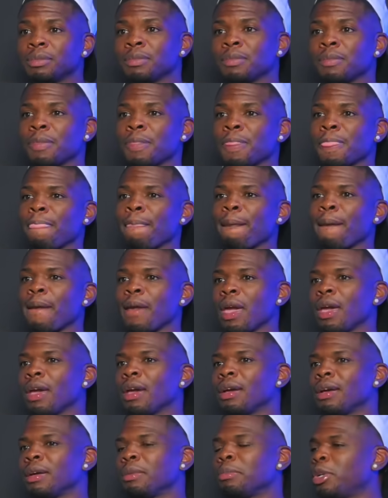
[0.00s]
But.
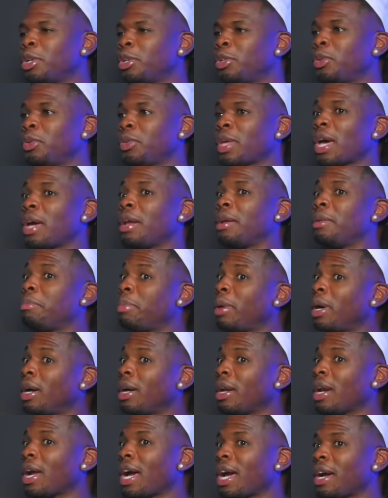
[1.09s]
Yeah, I'm going to do that,
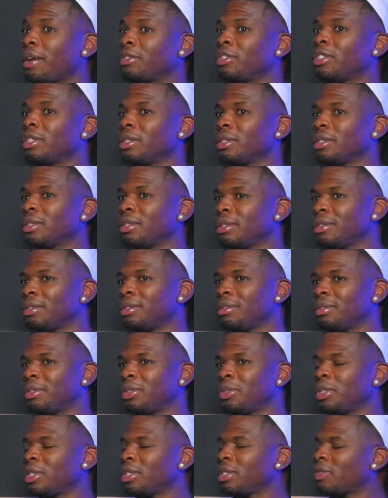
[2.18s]
but I have to
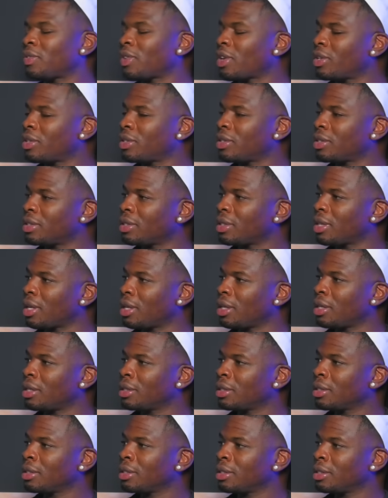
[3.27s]
do this first. Yeah. Yeah,
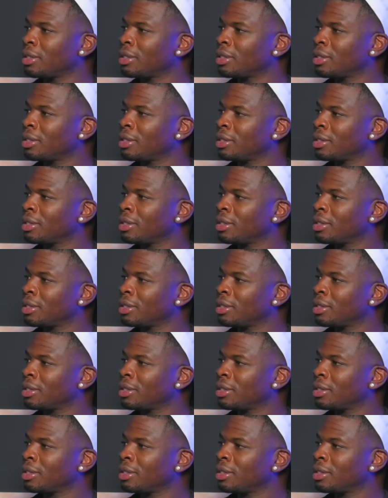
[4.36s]
yeah,